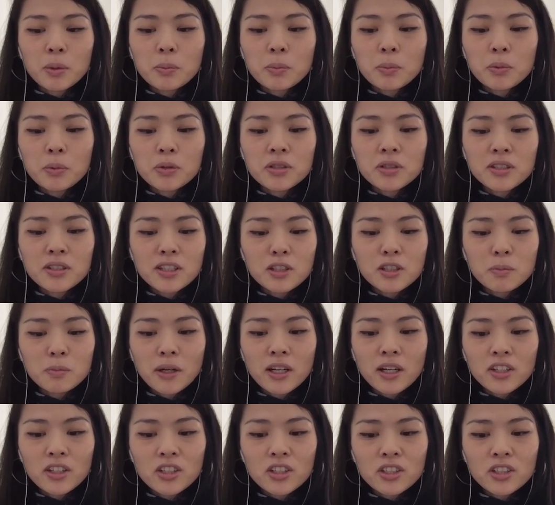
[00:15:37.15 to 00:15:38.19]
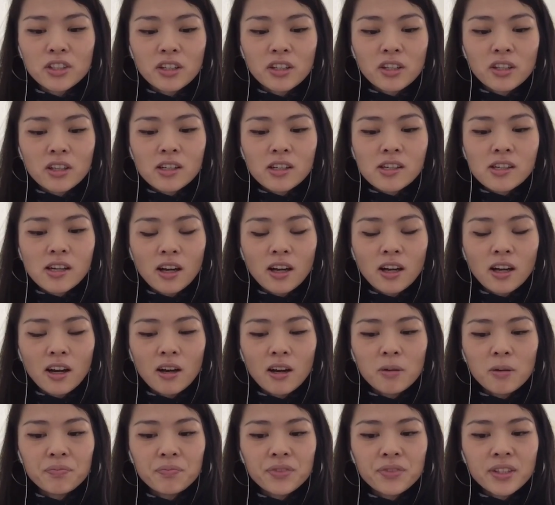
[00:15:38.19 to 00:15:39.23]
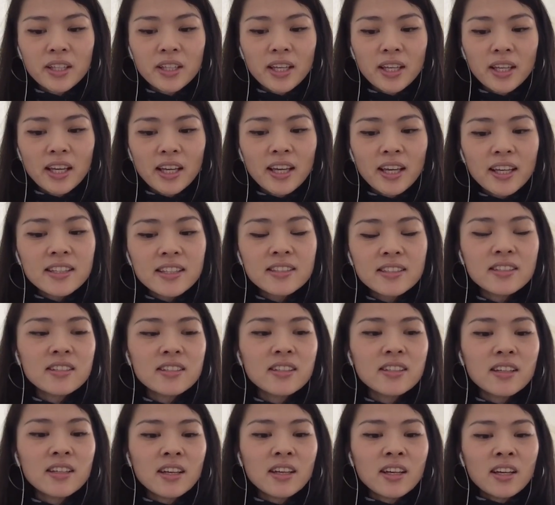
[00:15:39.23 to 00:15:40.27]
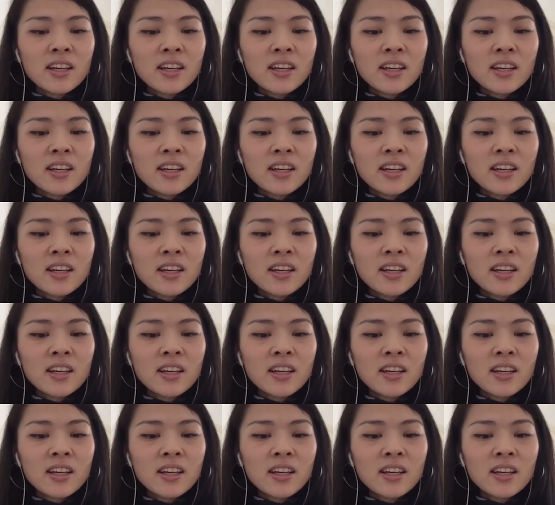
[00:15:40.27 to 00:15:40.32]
People's Dispatch um, is